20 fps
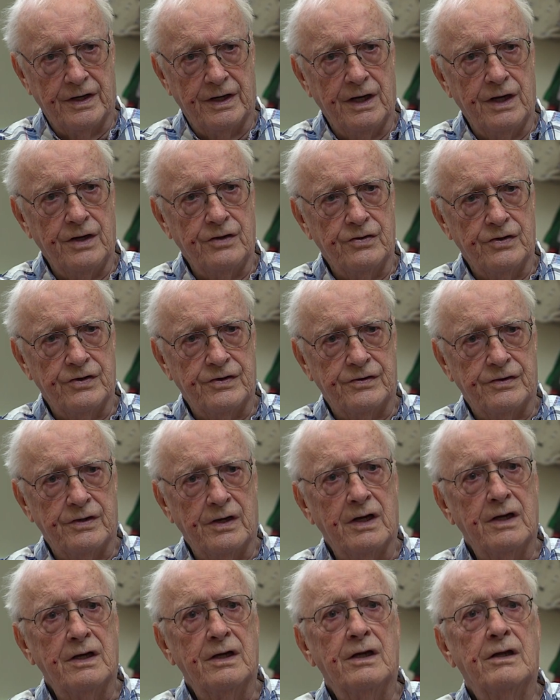and it just
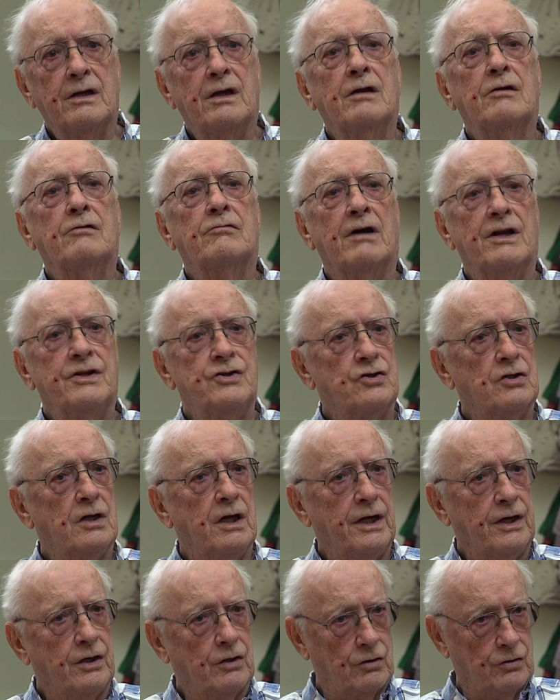
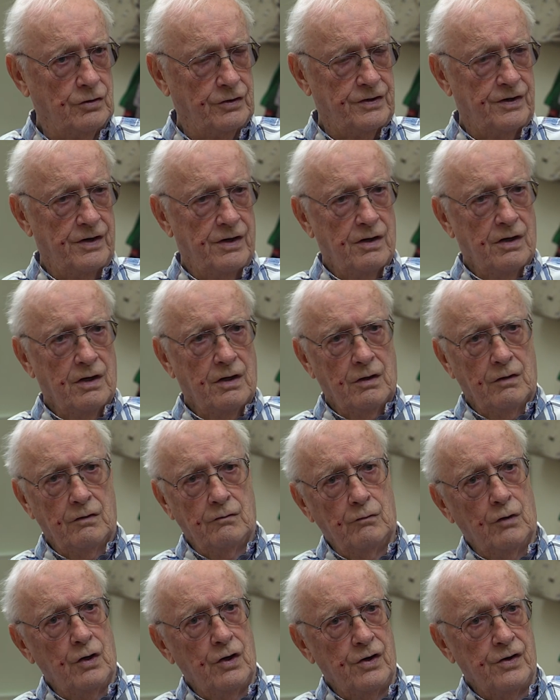gradually got
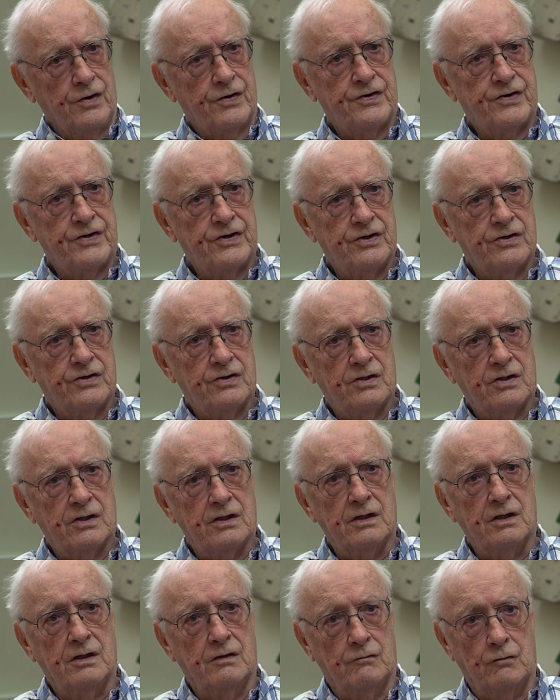worse
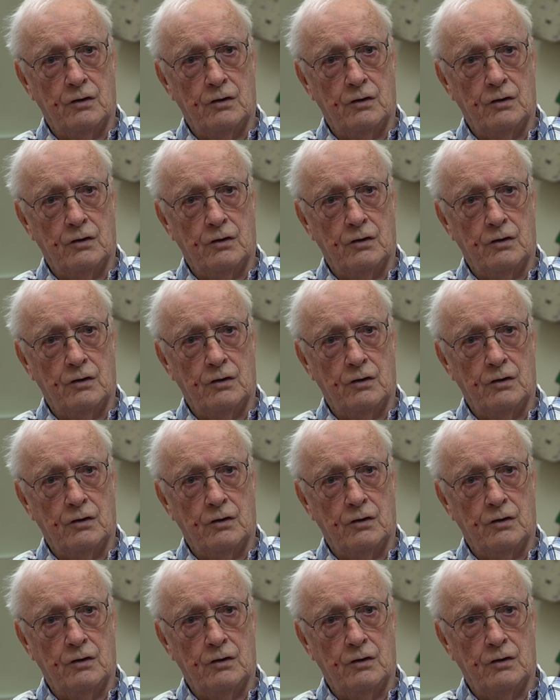and